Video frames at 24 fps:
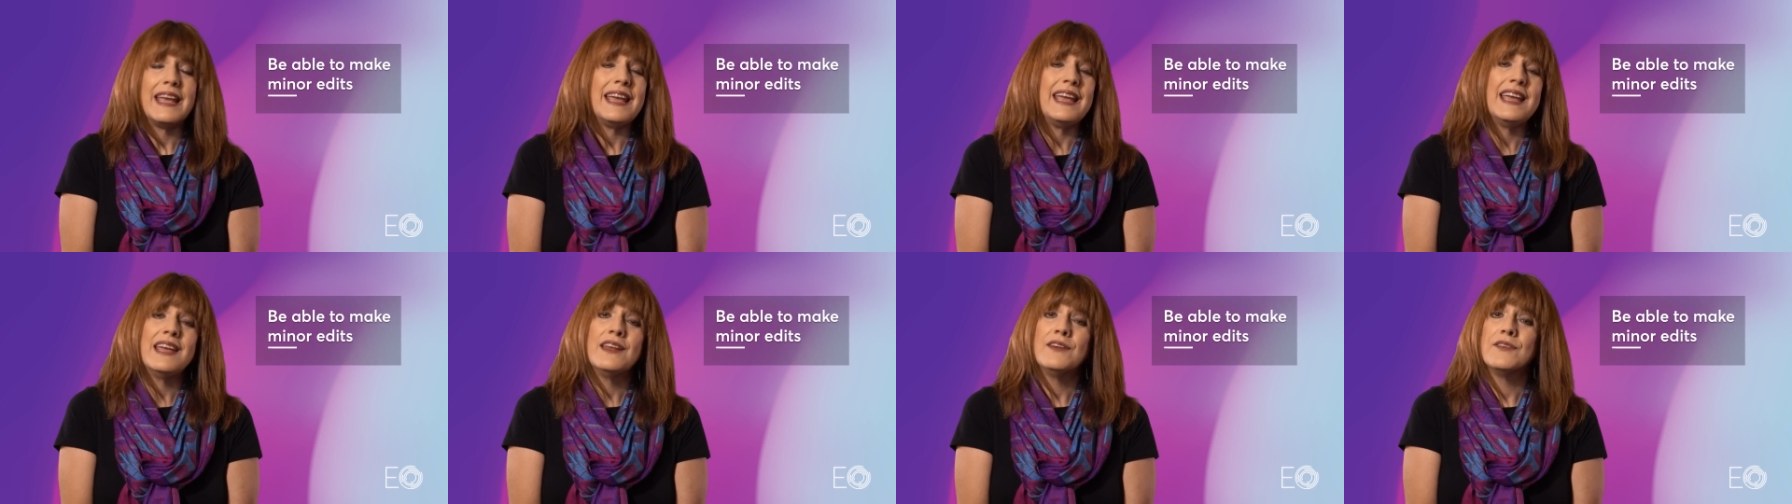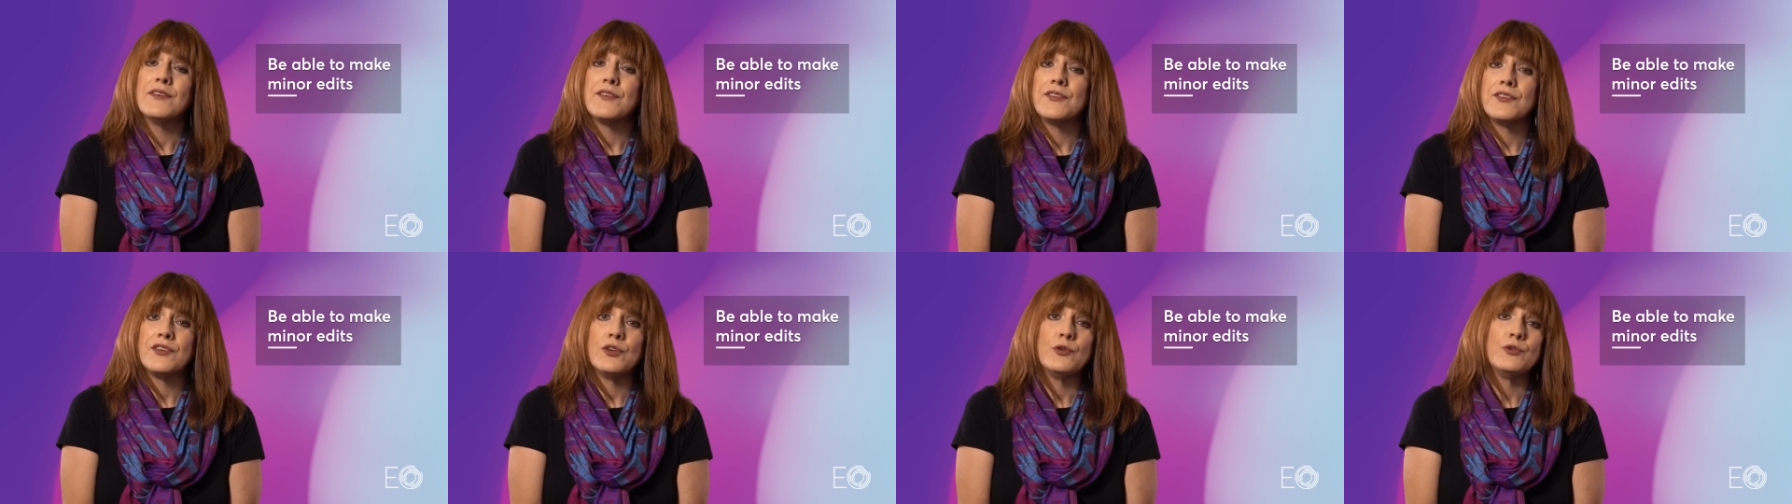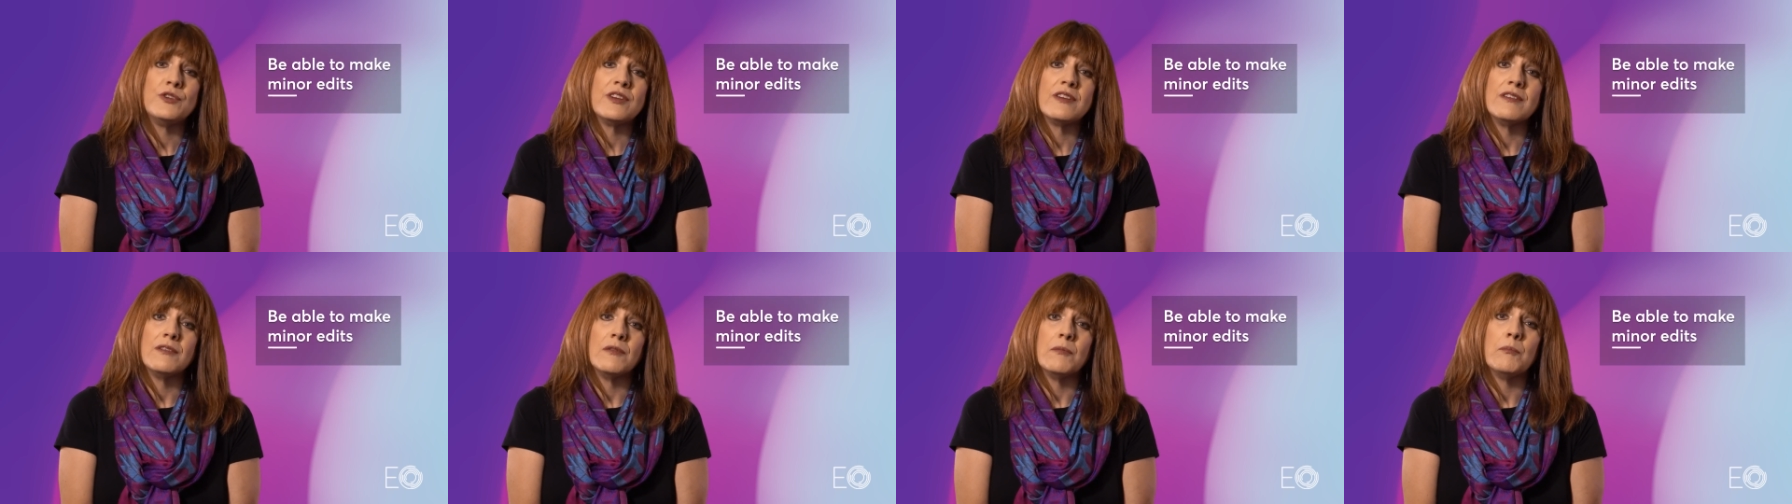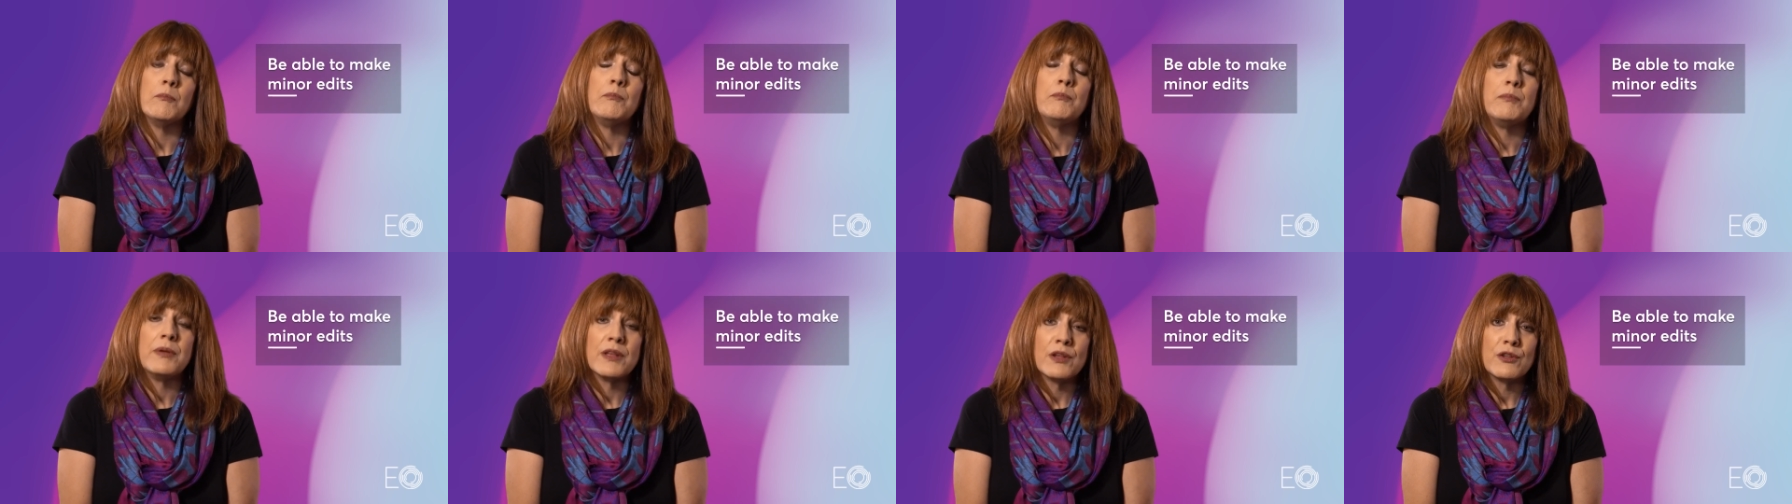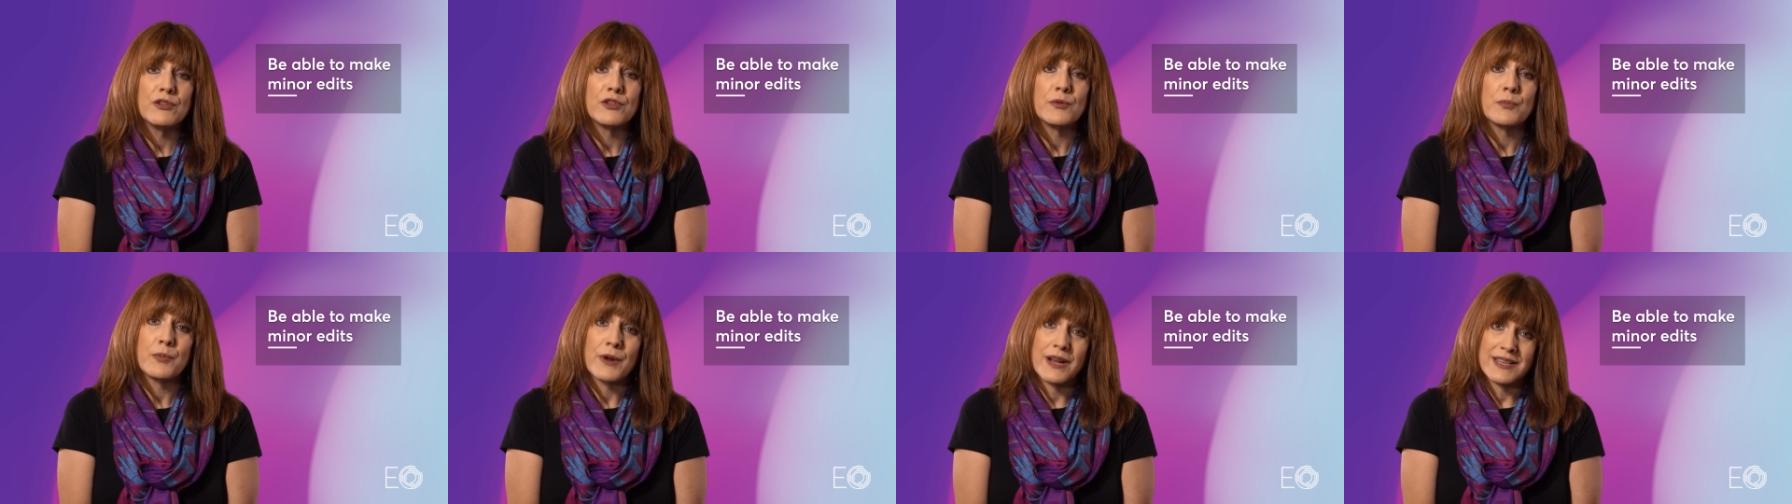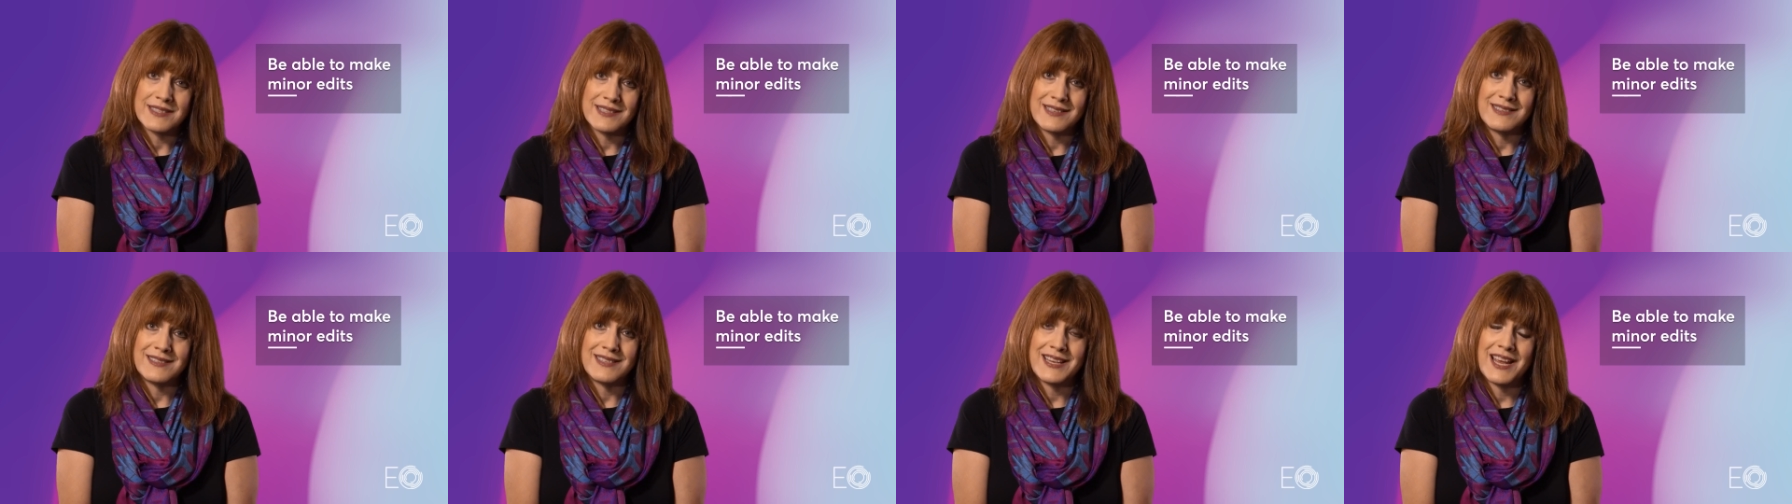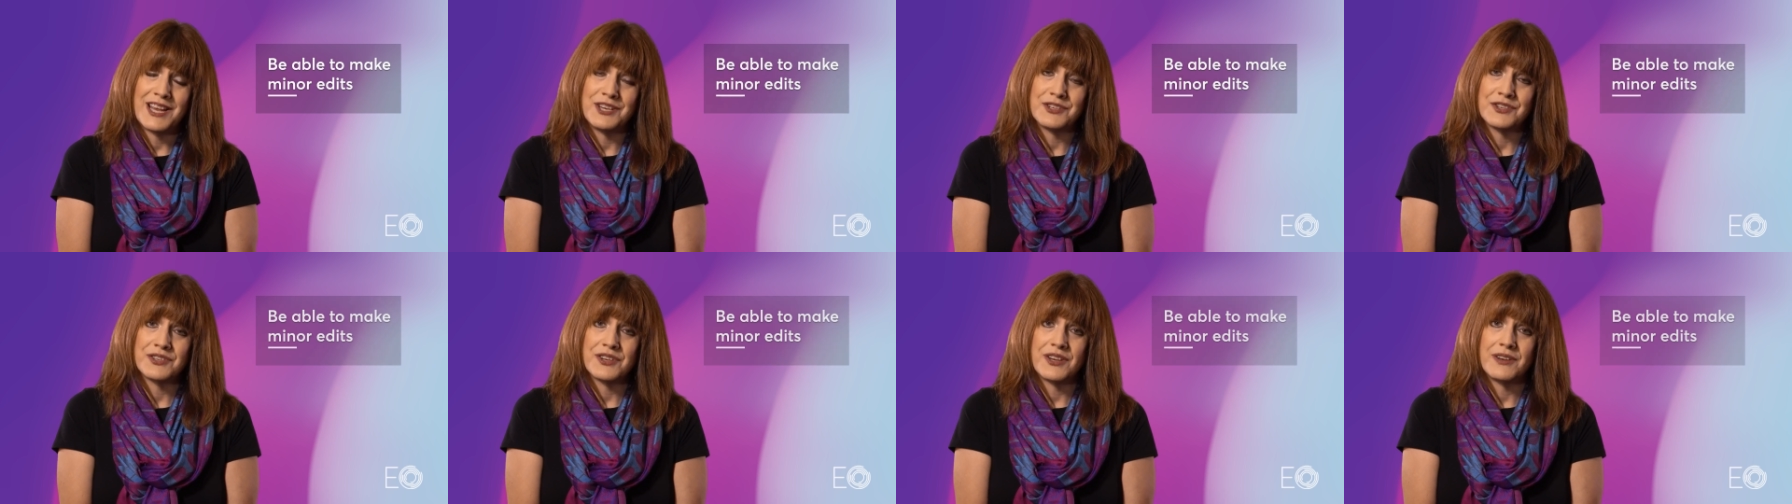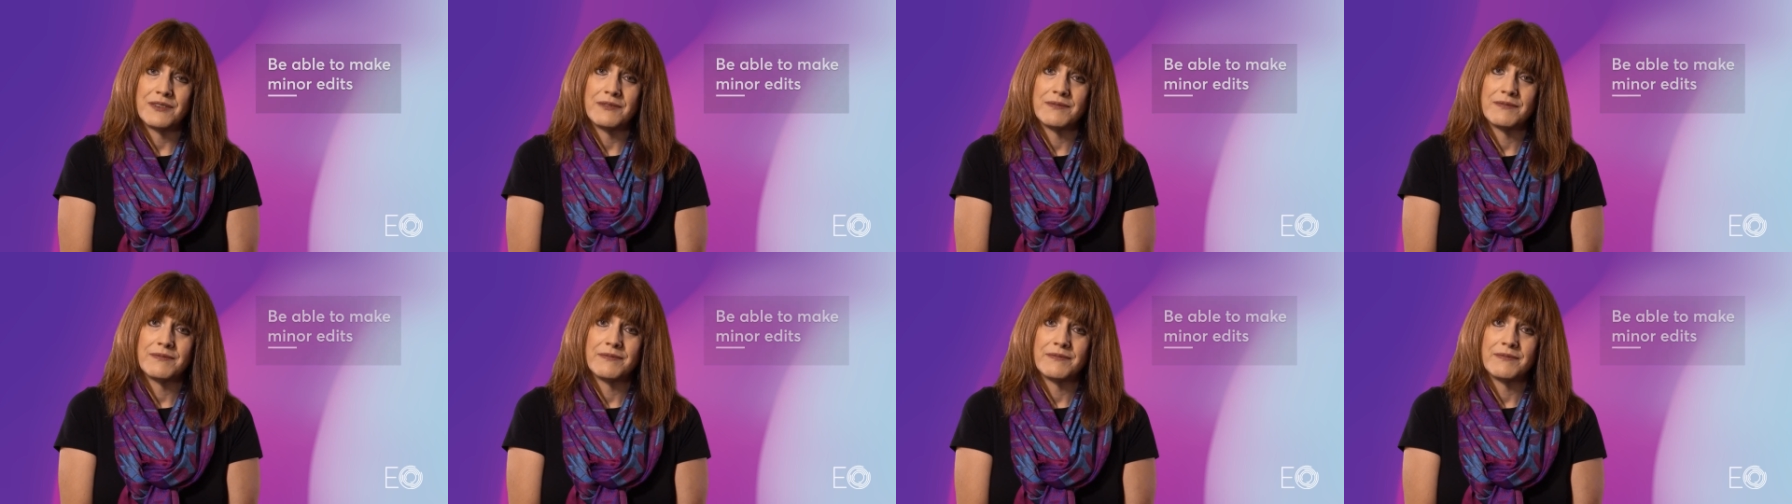even if you didn't build the presentation.